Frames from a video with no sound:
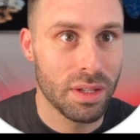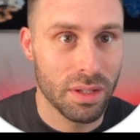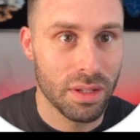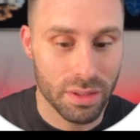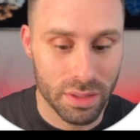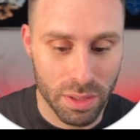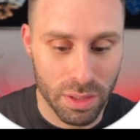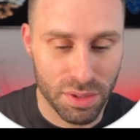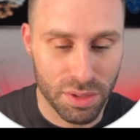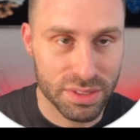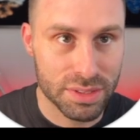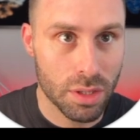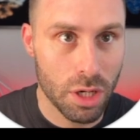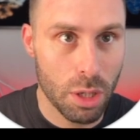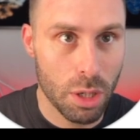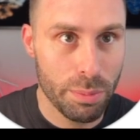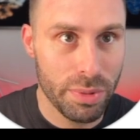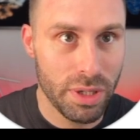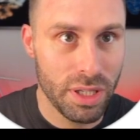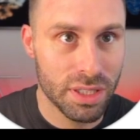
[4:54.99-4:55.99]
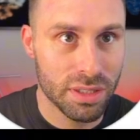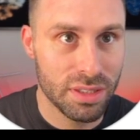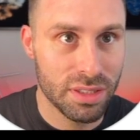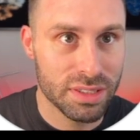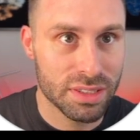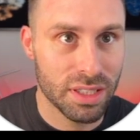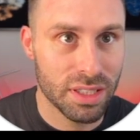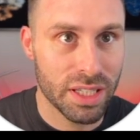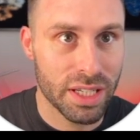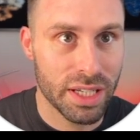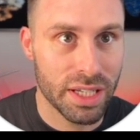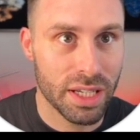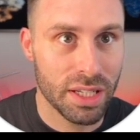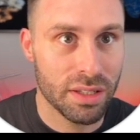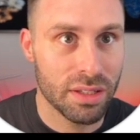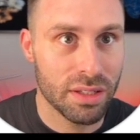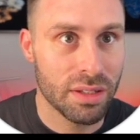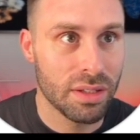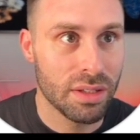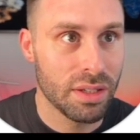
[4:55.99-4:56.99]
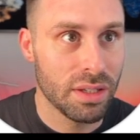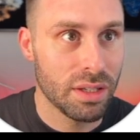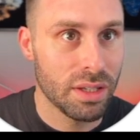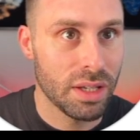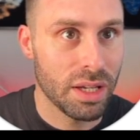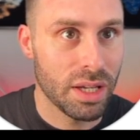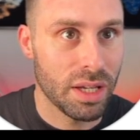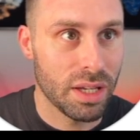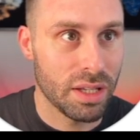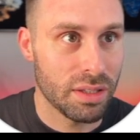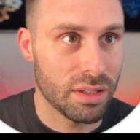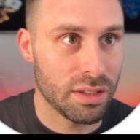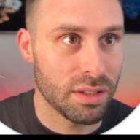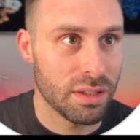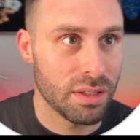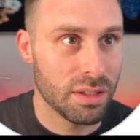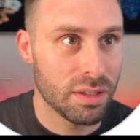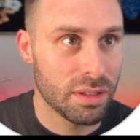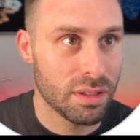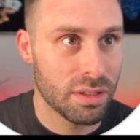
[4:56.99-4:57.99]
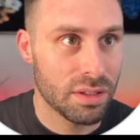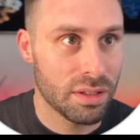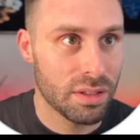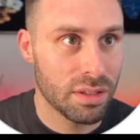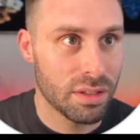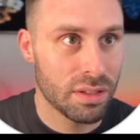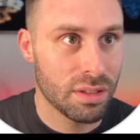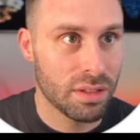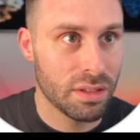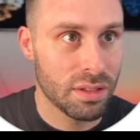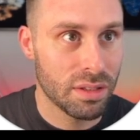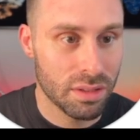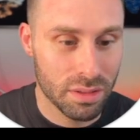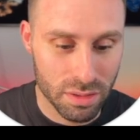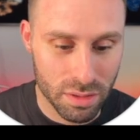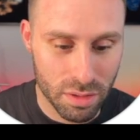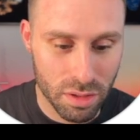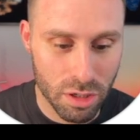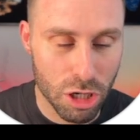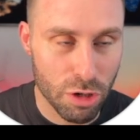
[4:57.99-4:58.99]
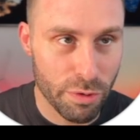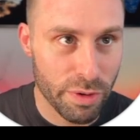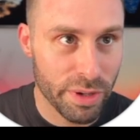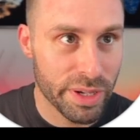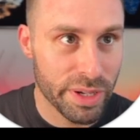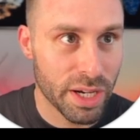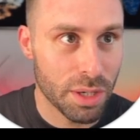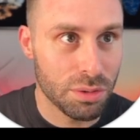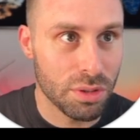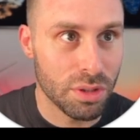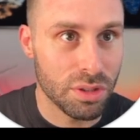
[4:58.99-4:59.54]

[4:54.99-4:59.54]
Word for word: Now just copying this line and carving out the